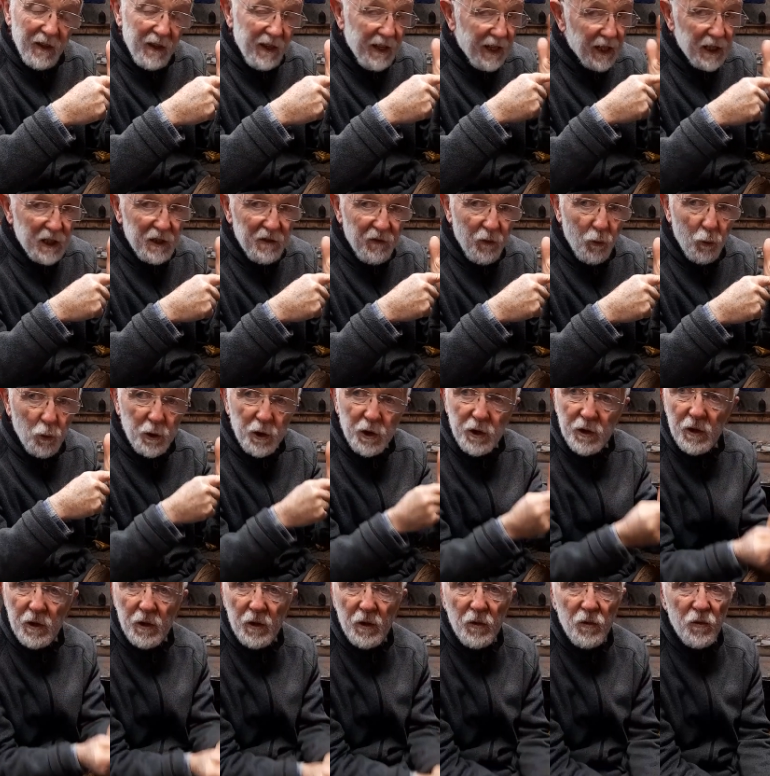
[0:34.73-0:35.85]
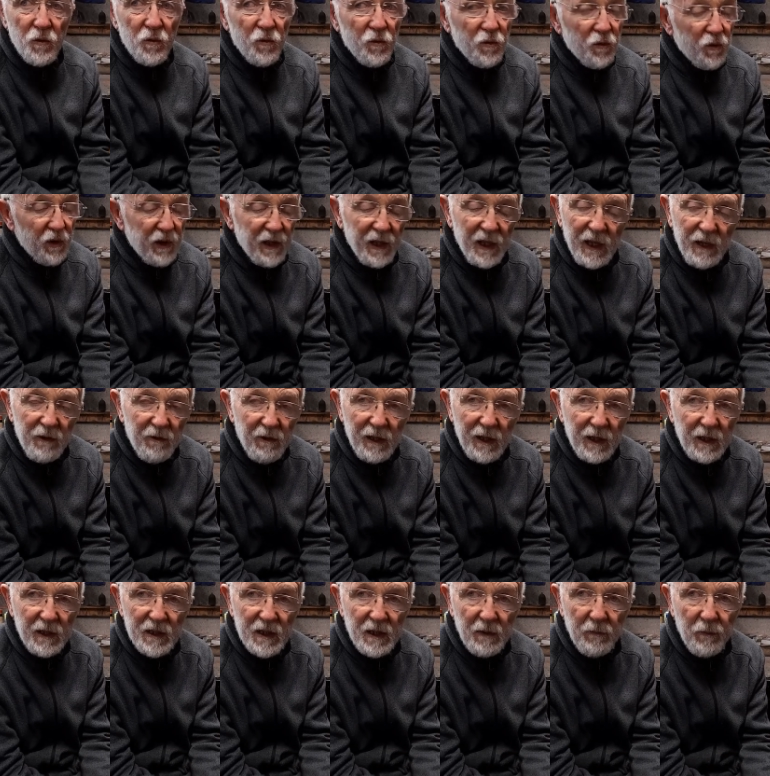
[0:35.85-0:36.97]
That's force. Really,
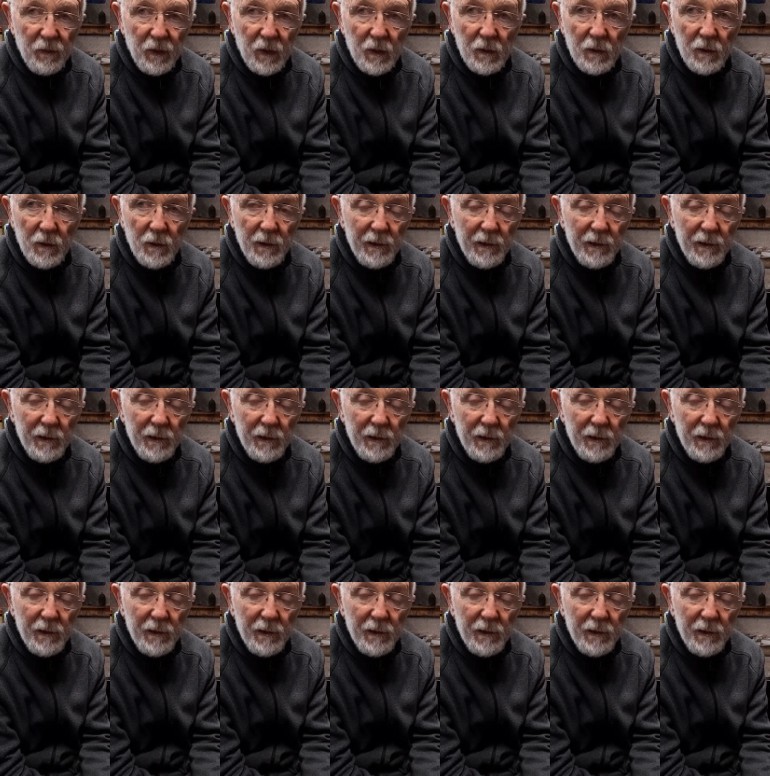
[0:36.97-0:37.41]
really simple.